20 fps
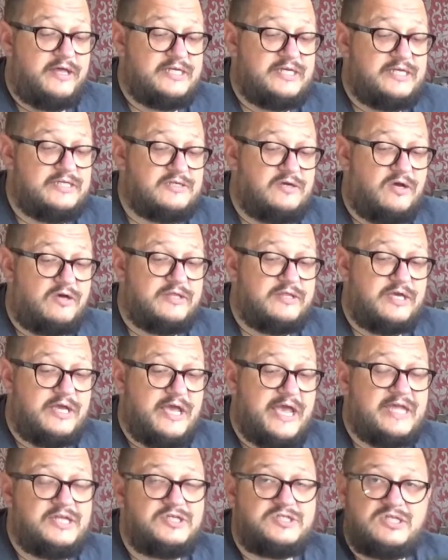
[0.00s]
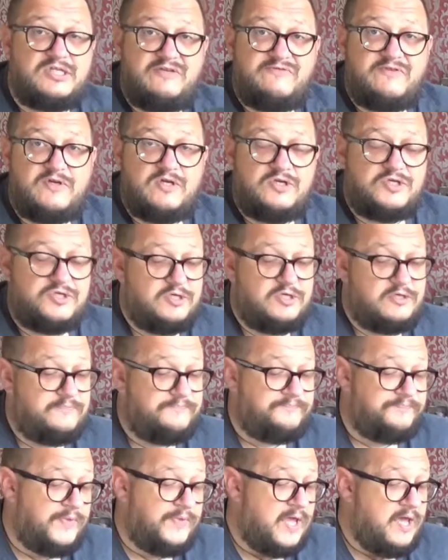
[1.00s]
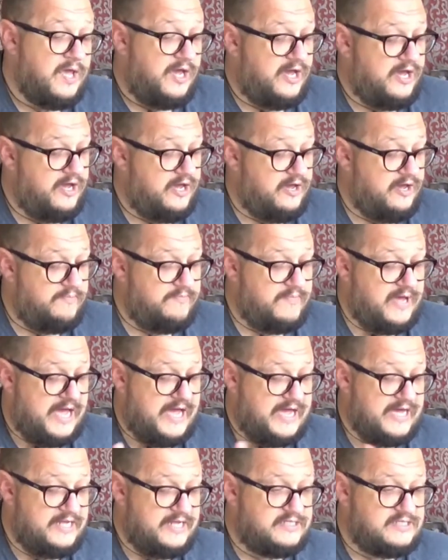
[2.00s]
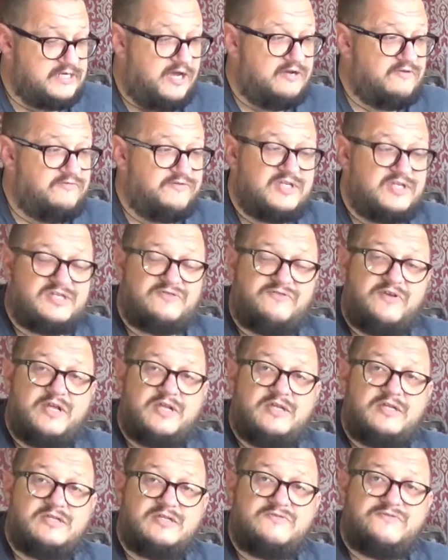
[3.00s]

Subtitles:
These are the HD version, and I love these fins.